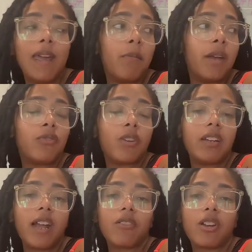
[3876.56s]
Damn, best
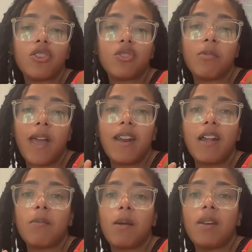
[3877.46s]
friend downgraded you back
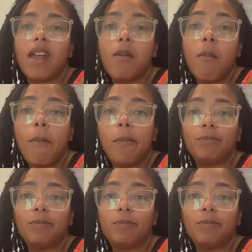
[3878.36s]
down to baby daddy.